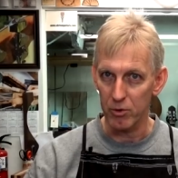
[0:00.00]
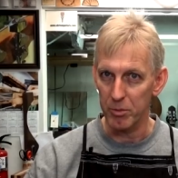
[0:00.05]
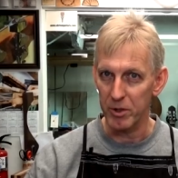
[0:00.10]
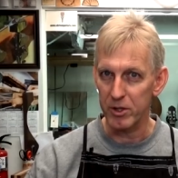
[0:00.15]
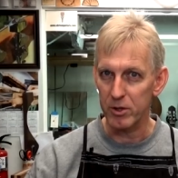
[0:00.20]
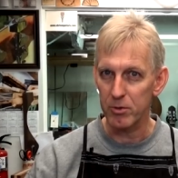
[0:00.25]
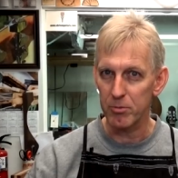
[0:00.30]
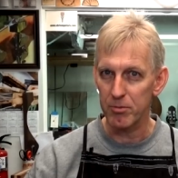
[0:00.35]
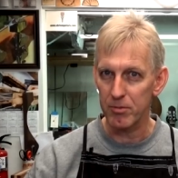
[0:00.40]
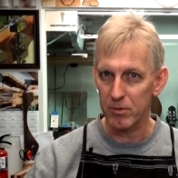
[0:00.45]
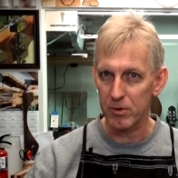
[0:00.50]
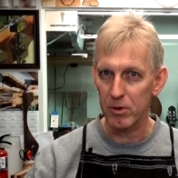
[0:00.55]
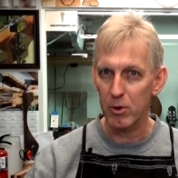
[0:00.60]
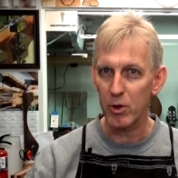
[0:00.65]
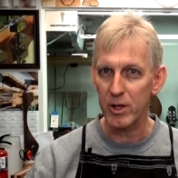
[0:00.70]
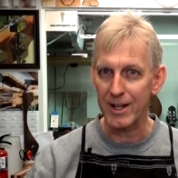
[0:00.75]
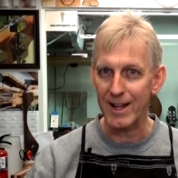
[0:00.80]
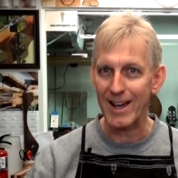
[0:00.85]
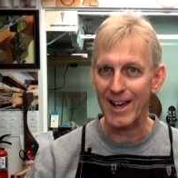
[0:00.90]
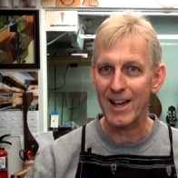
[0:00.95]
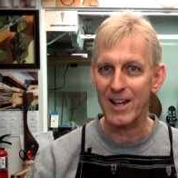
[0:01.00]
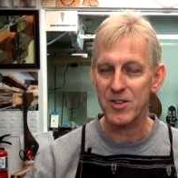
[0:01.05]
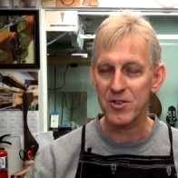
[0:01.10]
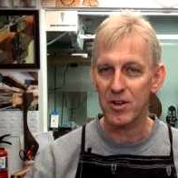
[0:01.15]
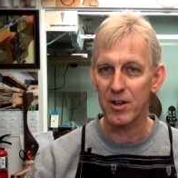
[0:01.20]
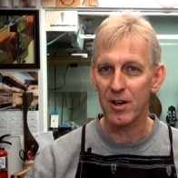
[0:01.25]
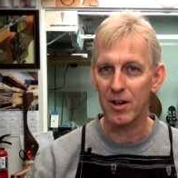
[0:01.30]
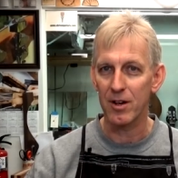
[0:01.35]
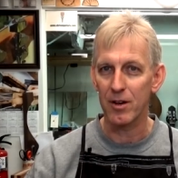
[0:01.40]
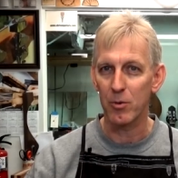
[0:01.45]
But do it
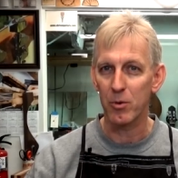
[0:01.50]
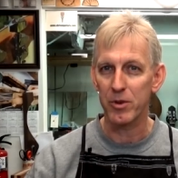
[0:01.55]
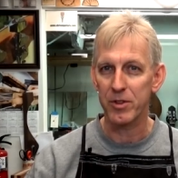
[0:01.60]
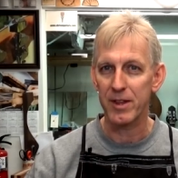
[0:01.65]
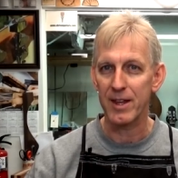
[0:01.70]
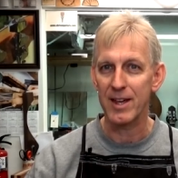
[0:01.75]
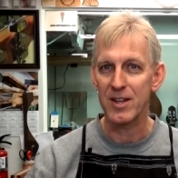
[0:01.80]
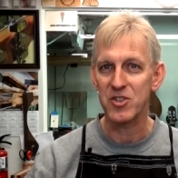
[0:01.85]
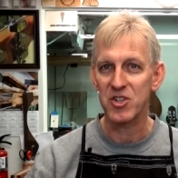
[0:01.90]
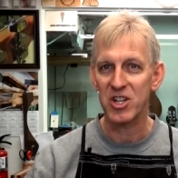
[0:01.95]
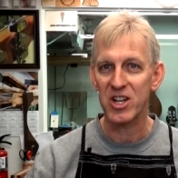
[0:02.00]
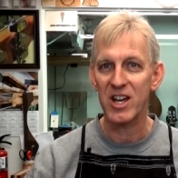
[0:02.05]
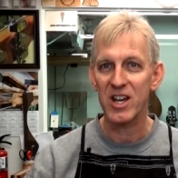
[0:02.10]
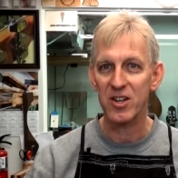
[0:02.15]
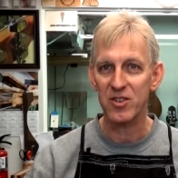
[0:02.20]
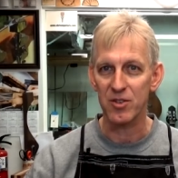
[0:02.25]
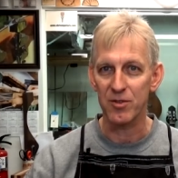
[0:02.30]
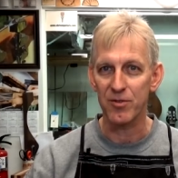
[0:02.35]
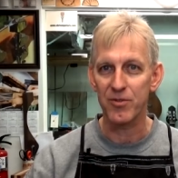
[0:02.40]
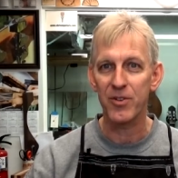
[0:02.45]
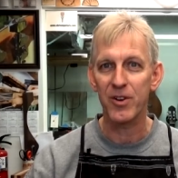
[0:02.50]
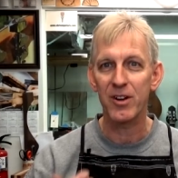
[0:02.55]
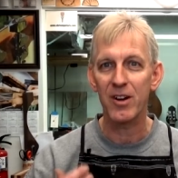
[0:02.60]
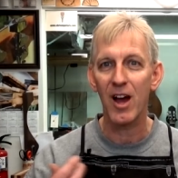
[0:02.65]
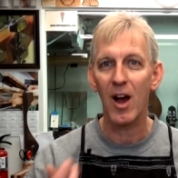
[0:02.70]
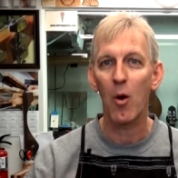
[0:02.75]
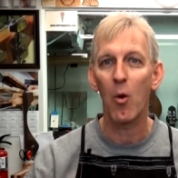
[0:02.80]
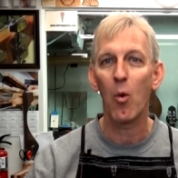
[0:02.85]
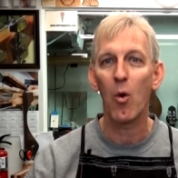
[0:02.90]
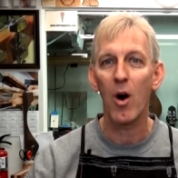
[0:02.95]
uh, with the education. Figure
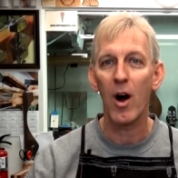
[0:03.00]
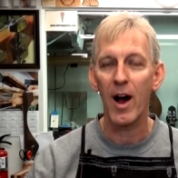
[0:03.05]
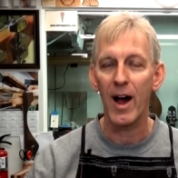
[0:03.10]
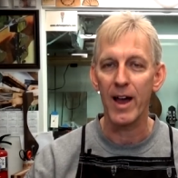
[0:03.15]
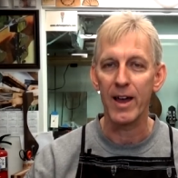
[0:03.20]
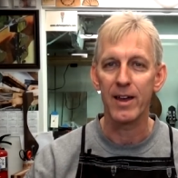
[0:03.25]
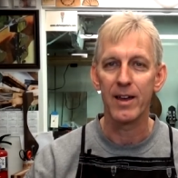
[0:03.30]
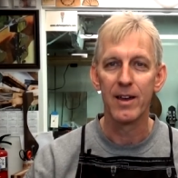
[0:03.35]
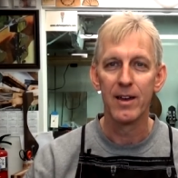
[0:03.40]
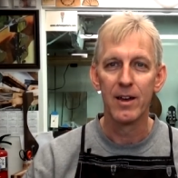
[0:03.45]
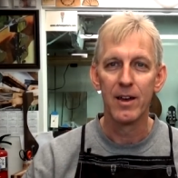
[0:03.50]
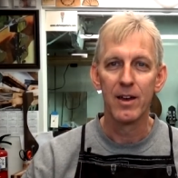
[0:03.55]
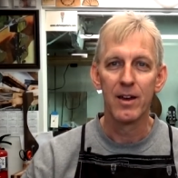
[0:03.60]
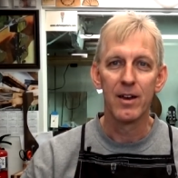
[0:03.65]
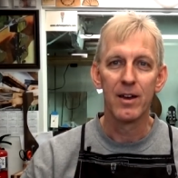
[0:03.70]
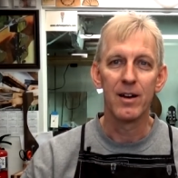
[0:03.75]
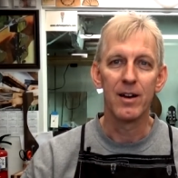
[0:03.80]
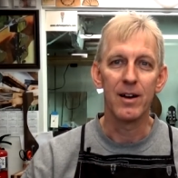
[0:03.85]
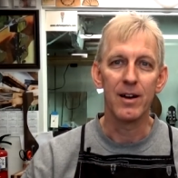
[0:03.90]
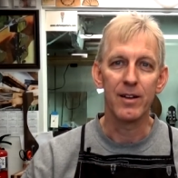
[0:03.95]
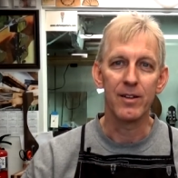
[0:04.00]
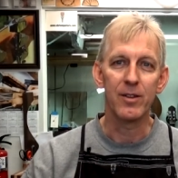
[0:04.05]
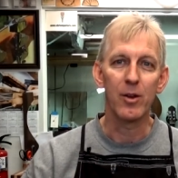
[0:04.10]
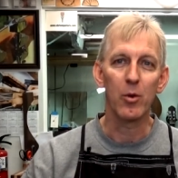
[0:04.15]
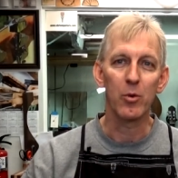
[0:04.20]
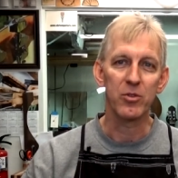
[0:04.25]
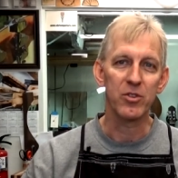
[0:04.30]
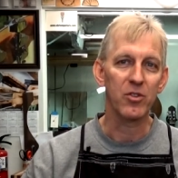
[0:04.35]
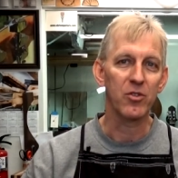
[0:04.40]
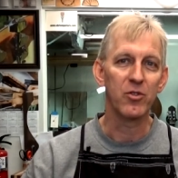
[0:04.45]
out why. Uh,
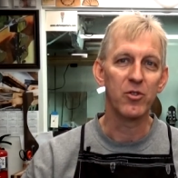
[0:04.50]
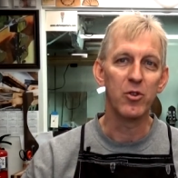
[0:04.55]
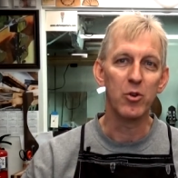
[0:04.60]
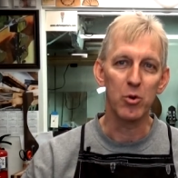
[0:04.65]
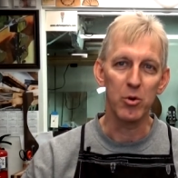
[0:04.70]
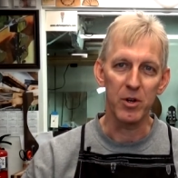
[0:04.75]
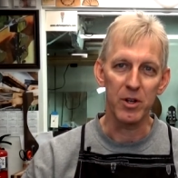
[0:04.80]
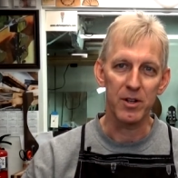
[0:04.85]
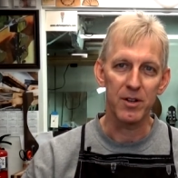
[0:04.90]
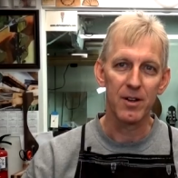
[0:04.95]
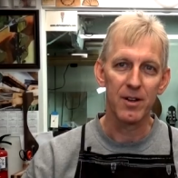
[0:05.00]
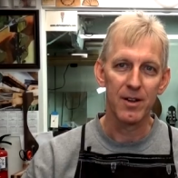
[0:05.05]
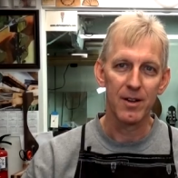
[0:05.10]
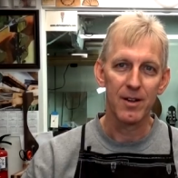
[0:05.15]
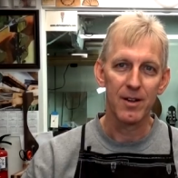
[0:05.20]
don't just do it.